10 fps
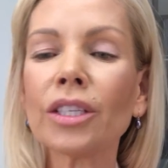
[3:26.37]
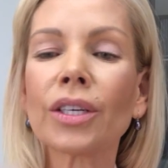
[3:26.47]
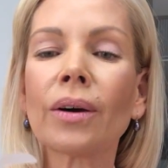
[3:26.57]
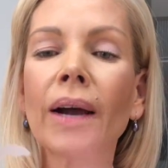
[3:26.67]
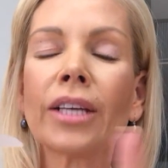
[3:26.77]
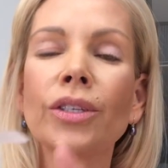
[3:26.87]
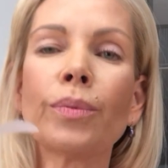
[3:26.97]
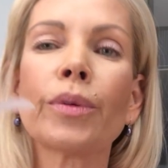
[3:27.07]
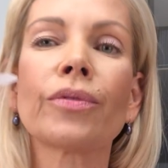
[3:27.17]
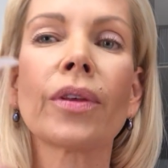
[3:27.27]
So I do
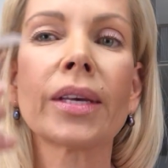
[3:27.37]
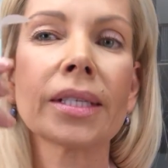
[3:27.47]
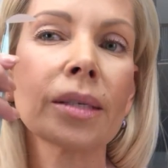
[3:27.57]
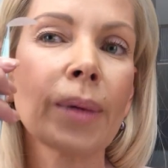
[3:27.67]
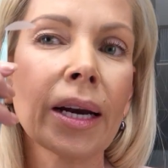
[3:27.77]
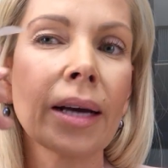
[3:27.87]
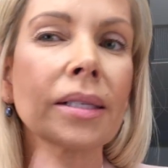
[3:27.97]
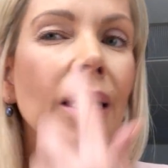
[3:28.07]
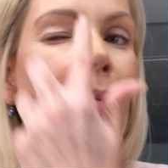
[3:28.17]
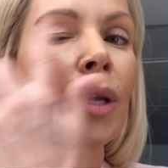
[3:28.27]
prefer this as my
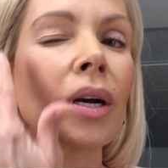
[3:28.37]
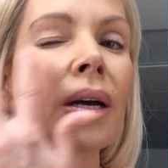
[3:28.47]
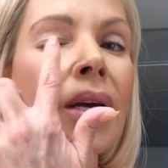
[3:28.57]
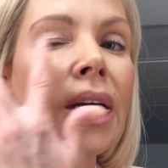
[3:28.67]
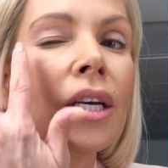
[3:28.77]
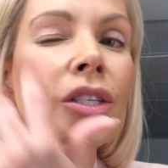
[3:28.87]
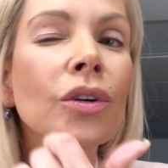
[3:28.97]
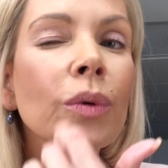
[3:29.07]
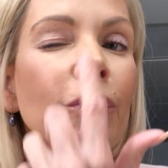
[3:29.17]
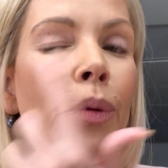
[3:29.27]
nighttime look.
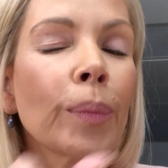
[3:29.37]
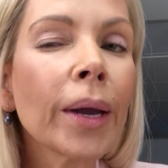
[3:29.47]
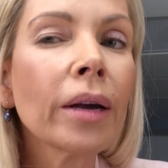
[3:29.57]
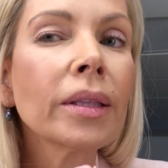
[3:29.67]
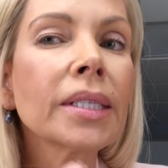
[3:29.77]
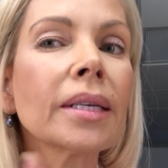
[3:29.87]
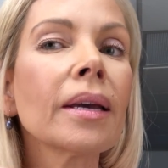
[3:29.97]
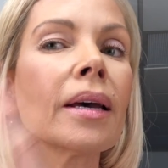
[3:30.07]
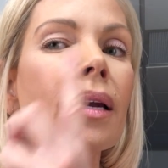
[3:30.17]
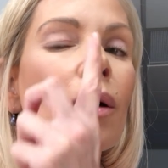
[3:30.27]
So we've prepared the
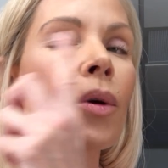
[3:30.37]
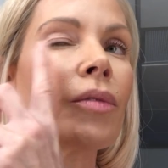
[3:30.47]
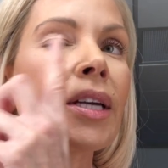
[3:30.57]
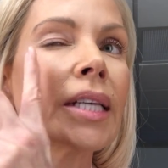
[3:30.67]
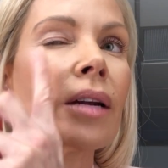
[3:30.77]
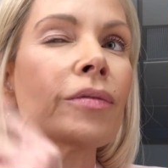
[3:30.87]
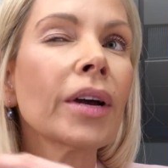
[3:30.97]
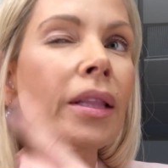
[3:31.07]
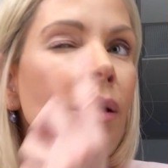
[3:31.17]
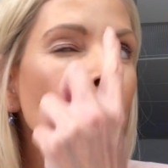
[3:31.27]
skin, we've
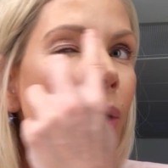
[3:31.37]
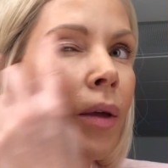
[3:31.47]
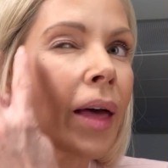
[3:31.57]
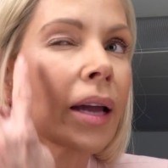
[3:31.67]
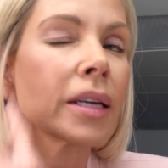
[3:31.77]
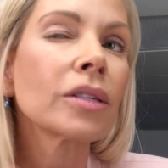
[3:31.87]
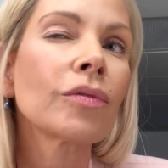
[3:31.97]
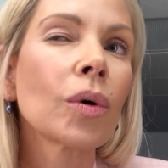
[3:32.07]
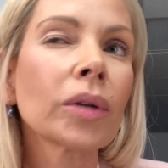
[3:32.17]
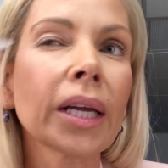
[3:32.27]
identified where that is
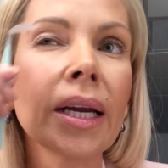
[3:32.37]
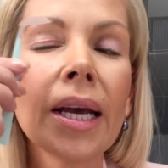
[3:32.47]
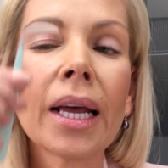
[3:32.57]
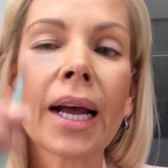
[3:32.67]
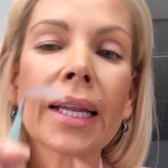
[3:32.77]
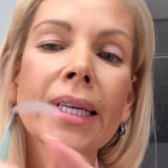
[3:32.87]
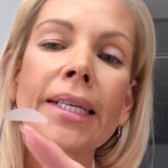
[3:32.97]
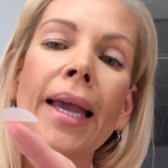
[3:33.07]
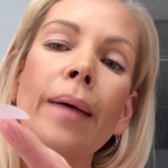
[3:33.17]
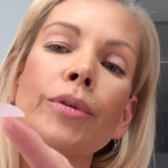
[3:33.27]
folding. I like
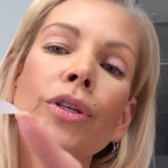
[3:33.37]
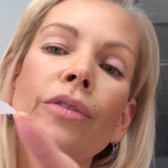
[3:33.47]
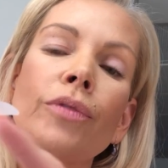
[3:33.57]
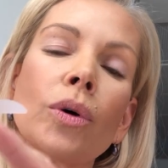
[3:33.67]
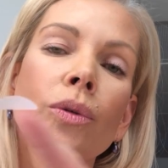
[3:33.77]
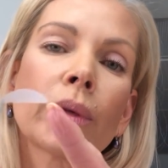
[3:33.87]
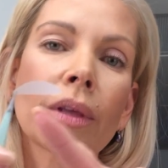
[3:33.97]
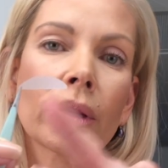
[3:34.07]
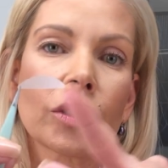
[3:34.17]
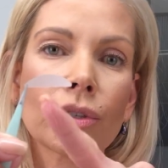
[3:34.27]
to capture the fold
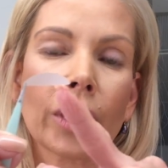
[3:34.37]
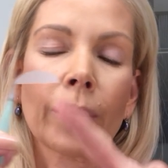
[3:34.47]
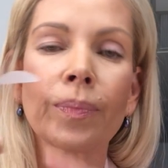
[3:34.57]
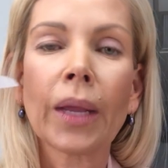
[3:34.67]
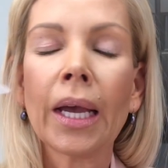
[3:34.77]
within the strip.